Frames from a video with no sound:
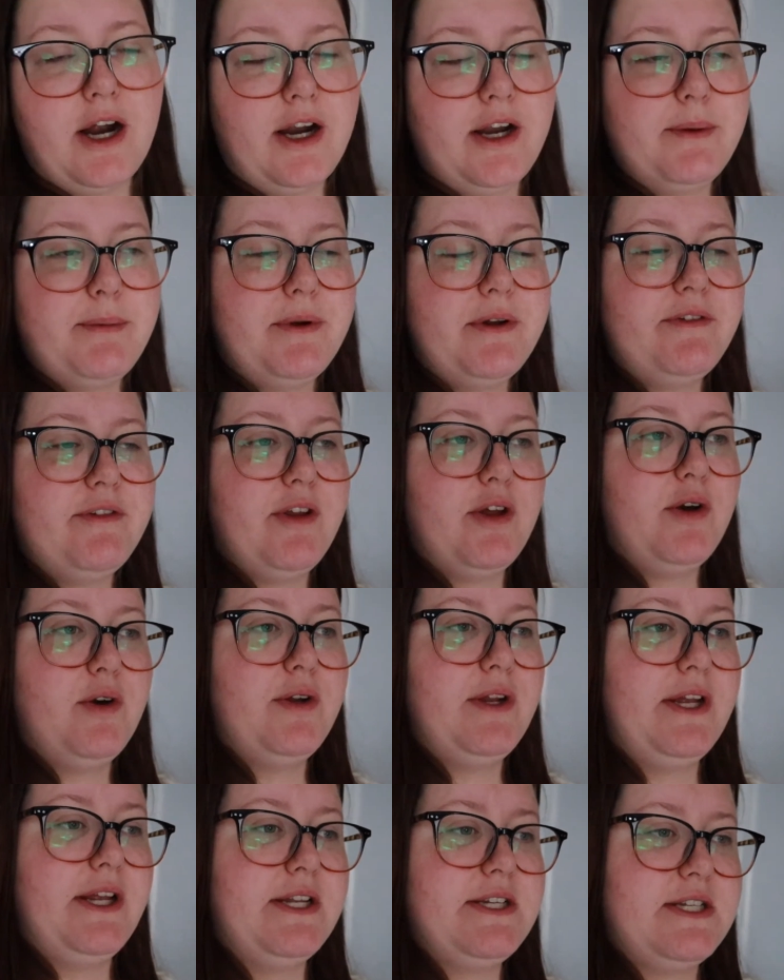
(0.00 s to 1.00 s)
I already put a
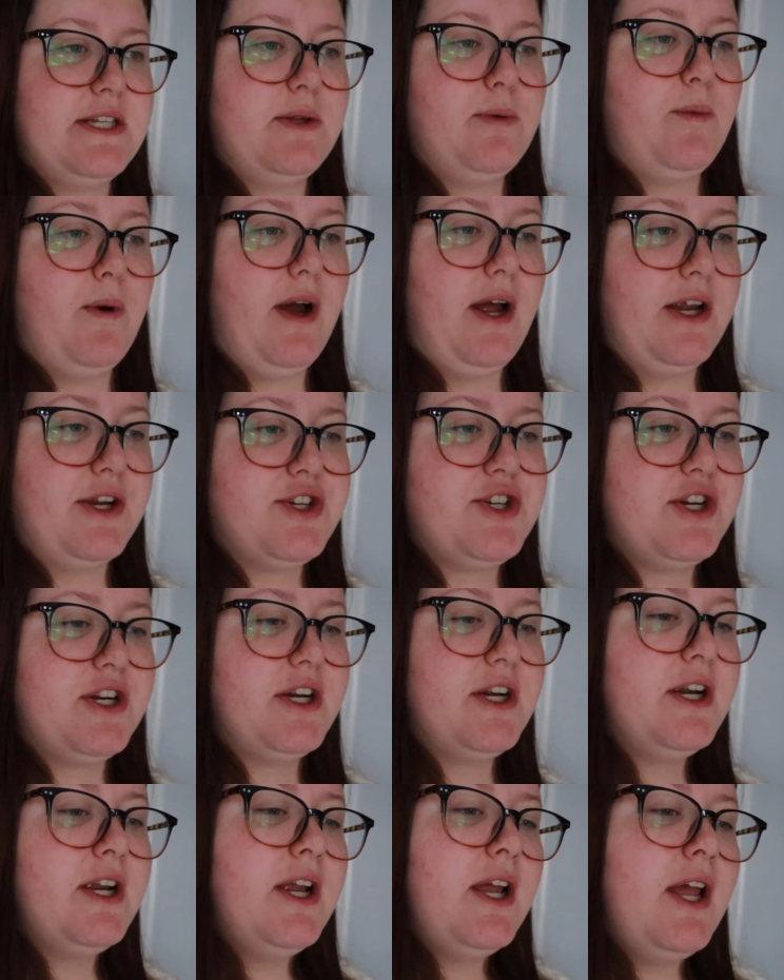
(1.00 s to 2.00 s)
load into the
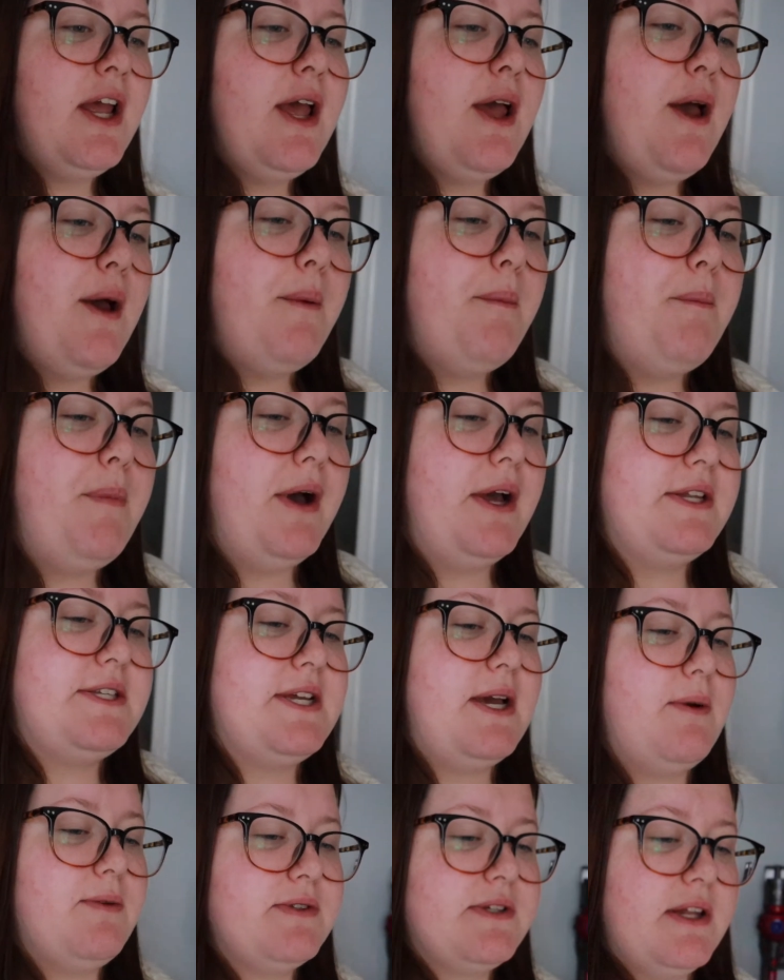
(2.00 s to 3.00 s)
washer, but
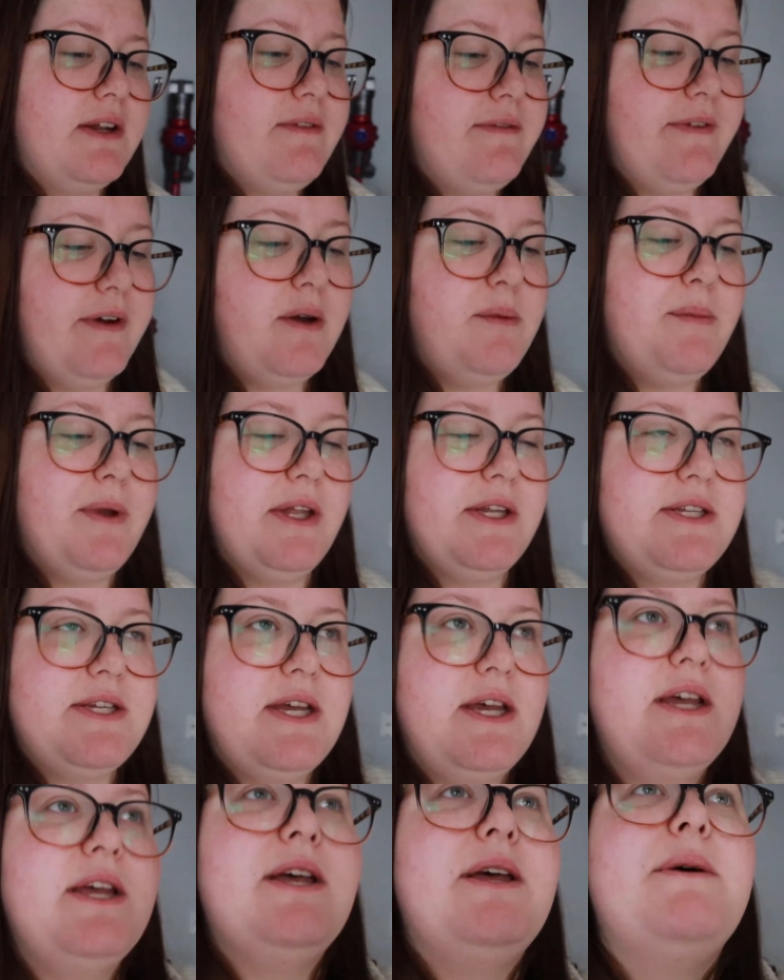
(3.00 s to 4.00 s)
I was gonna film it.
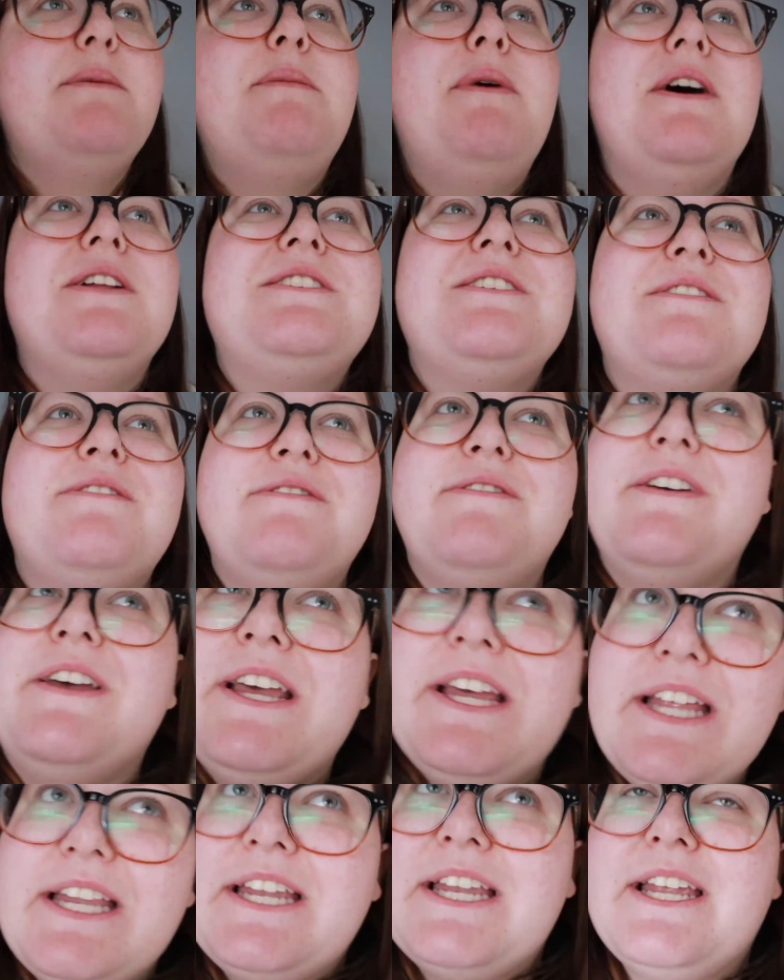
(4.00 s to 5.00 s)
But
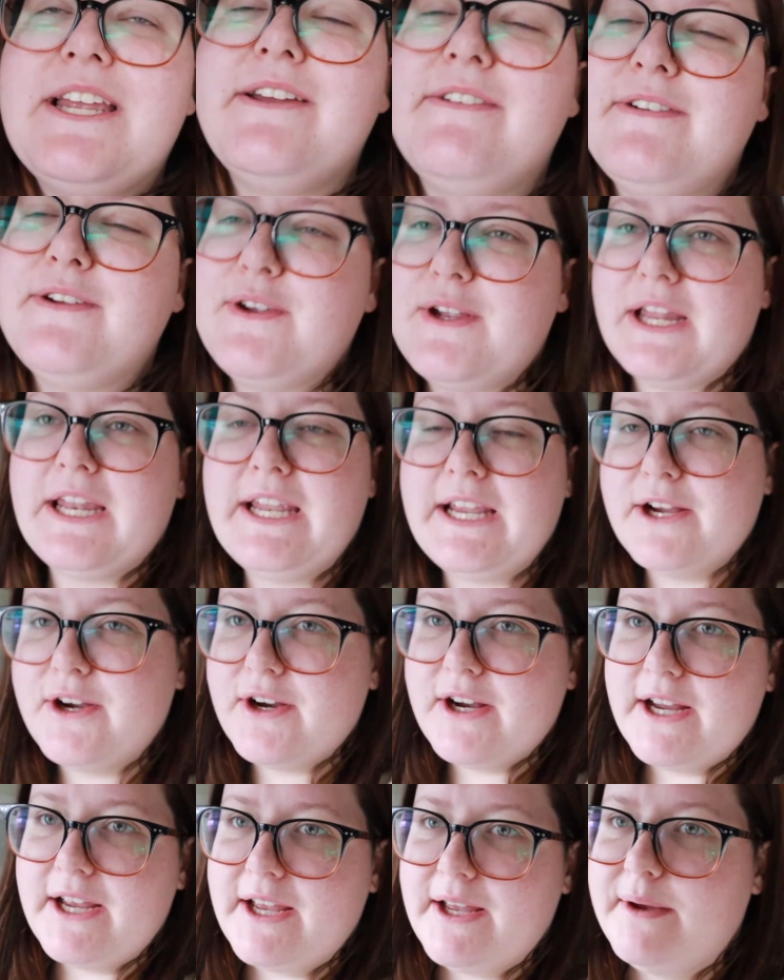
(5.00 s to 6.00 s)
Finn, if you can
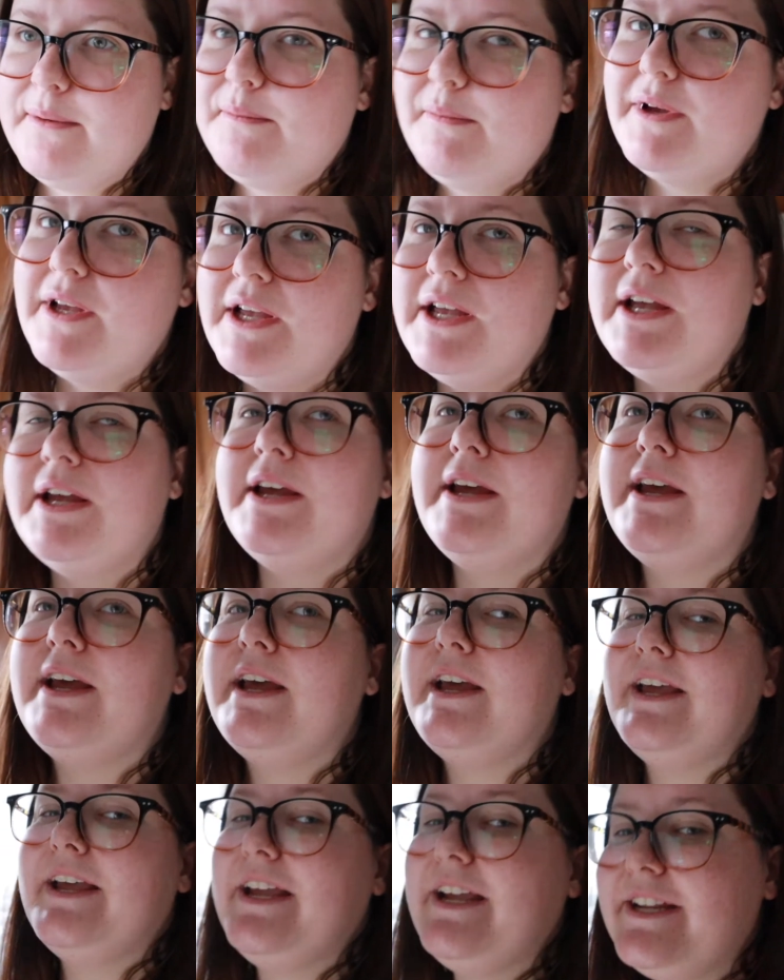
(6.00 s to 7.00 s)
hear him,
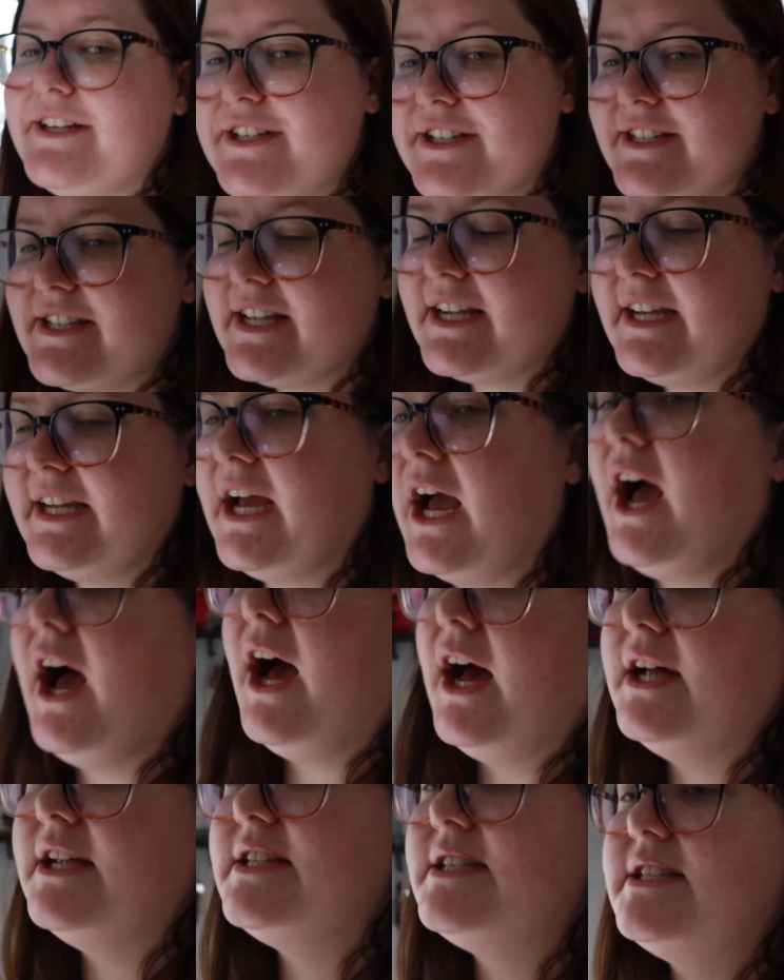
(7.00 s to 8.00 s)
he just like
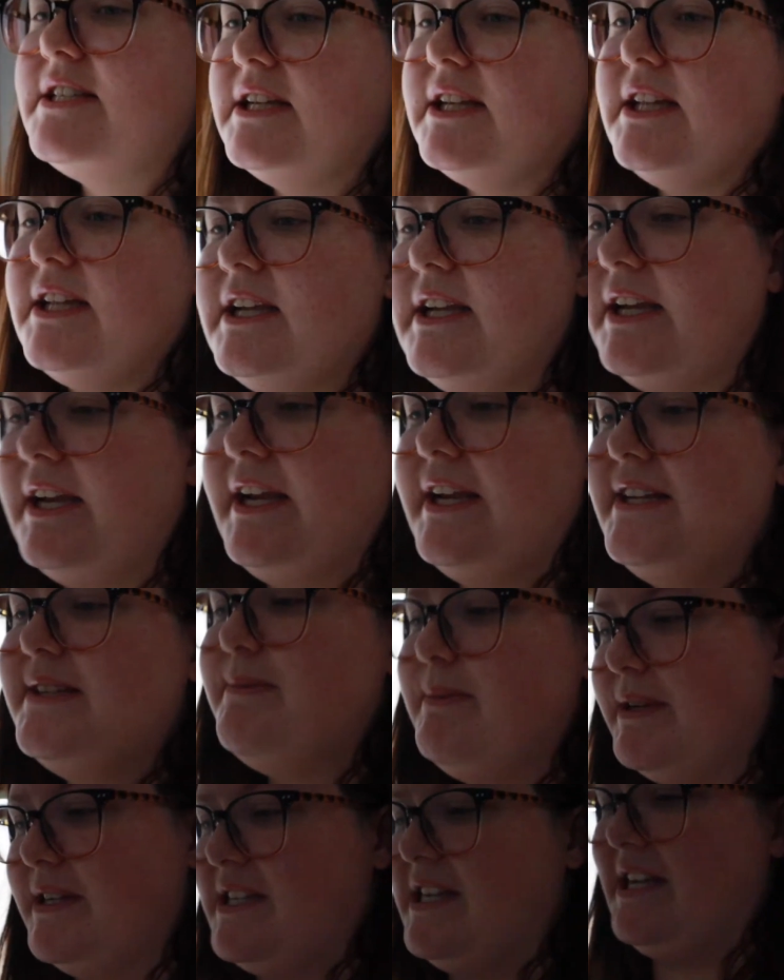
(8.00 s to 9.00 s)
constantly needs
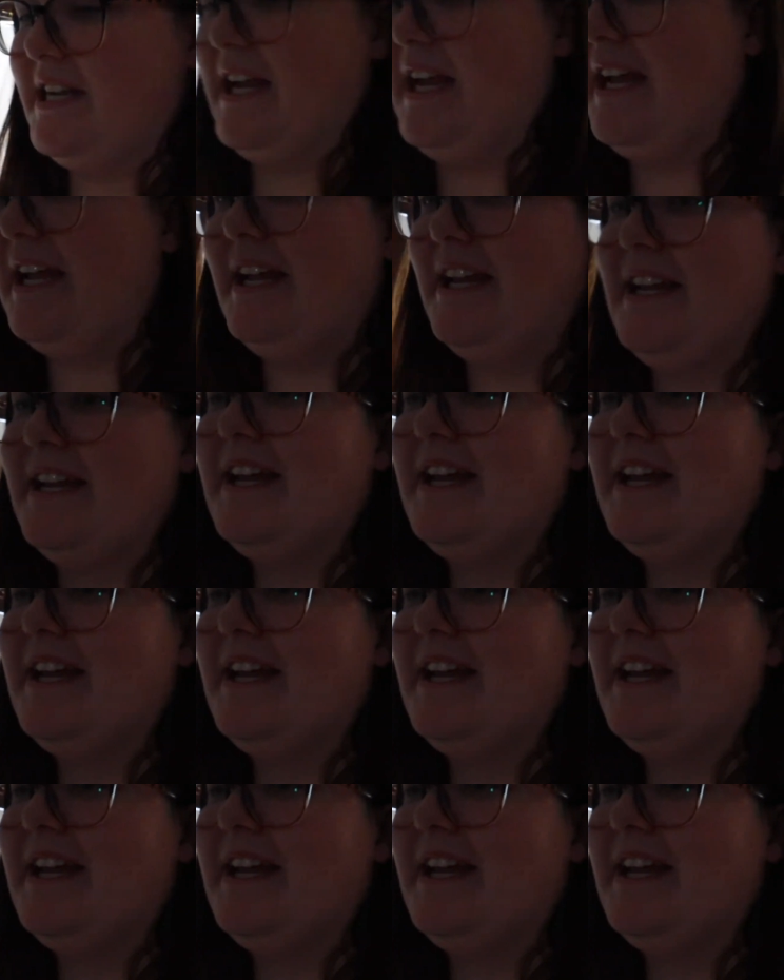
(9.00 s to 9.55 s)
me today.